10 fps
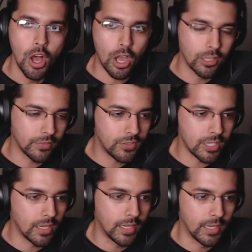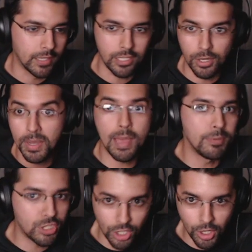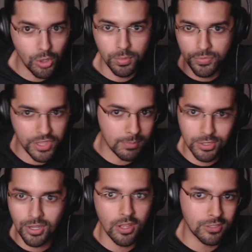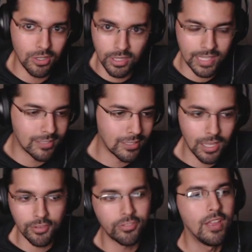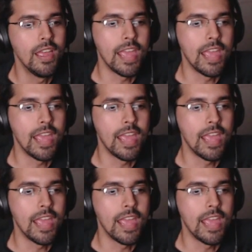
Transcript: all of the, you know, Hebijo theme songs and all that stuff.